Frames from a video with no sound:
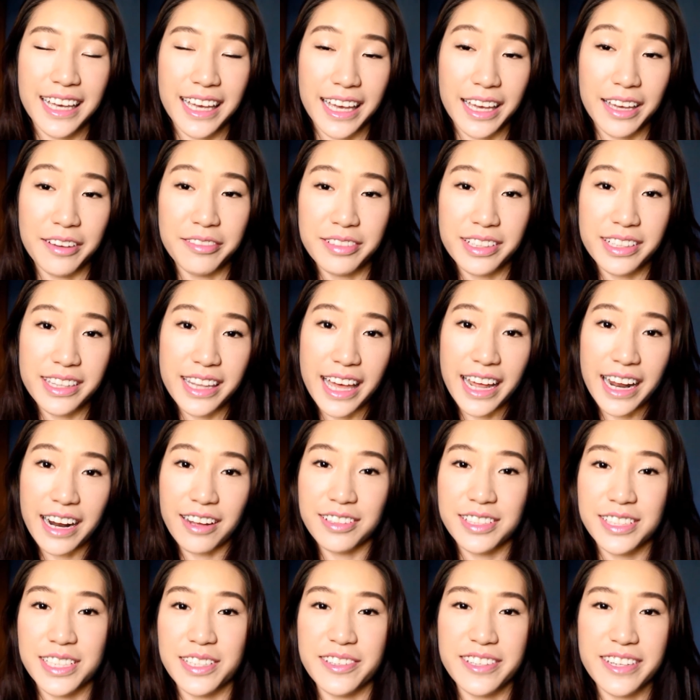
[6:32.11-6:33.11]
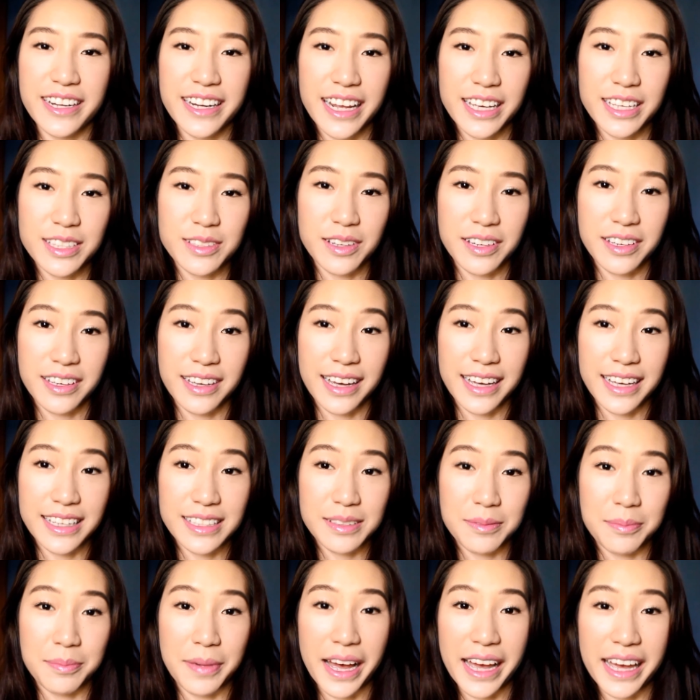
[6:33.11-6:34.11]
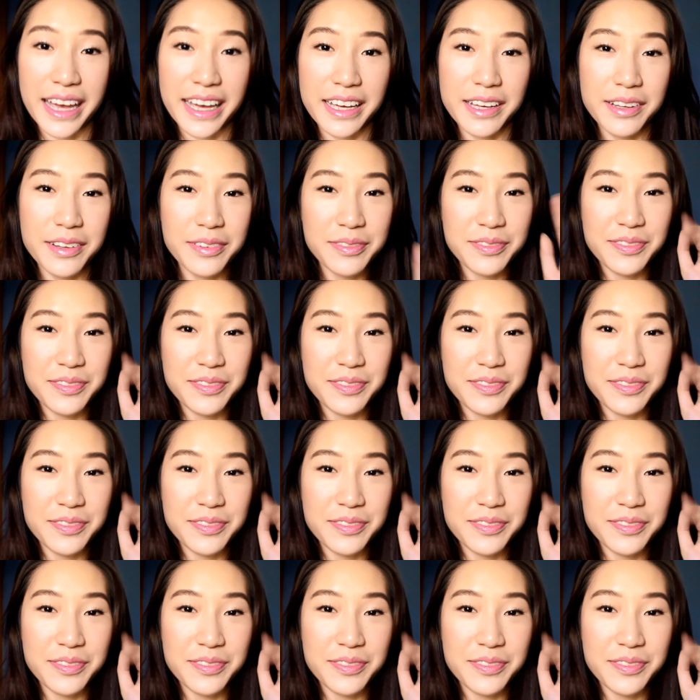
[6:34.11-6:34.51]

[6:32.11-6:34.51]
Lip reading: And with that, I'll see you in the next one, guys. Bye!